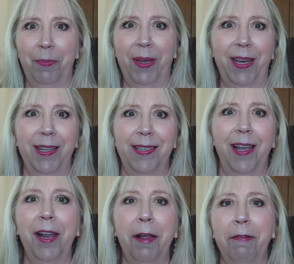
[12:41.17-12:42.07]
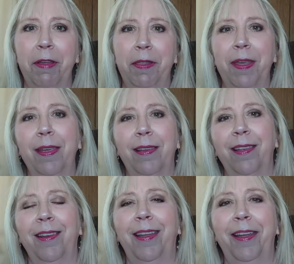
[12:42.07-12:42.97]
because not everything
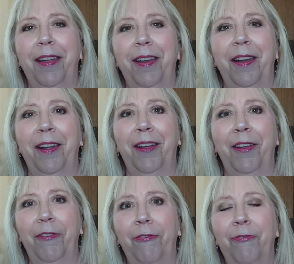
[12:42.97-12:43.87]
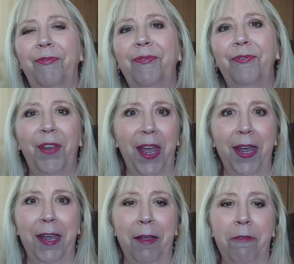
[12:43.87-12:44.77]
can get a
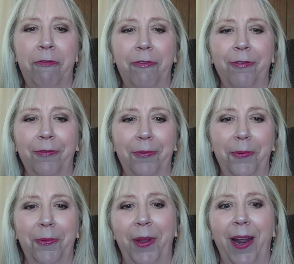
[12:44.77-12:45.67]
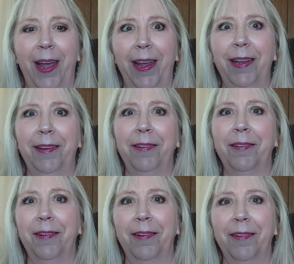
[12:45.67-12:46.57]
fave. When I
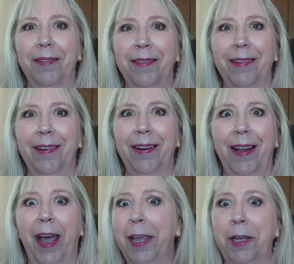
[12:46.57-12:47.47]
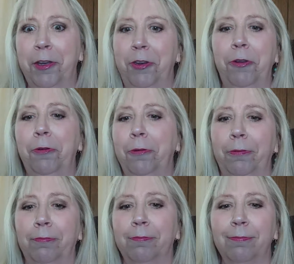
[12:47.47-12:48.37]
could do
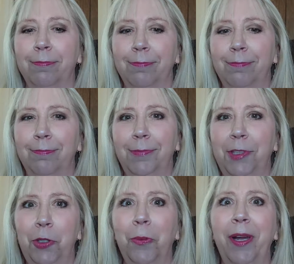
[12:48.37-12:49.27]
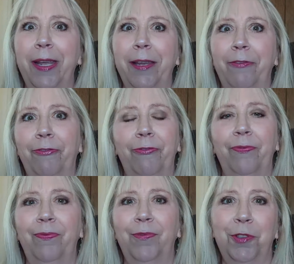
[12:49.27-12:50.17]
20,
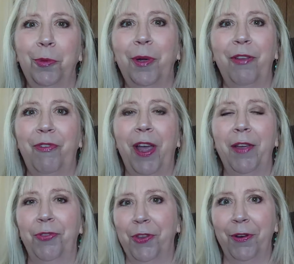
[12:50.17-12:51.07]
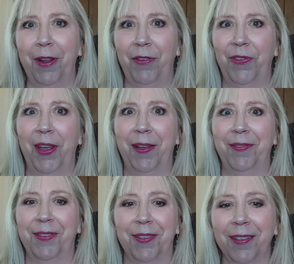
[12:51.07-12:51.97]
25, 30
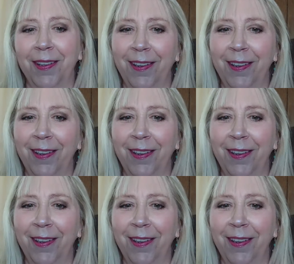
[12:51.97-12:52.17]
faves.